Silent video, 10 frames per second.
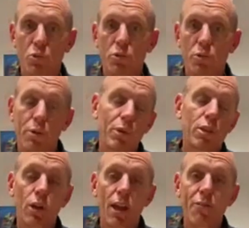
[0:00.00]
when
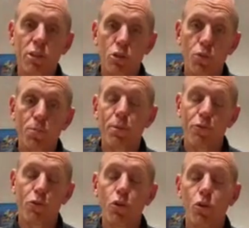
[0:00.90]
we've ever thought
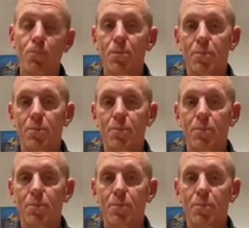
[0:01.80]
before,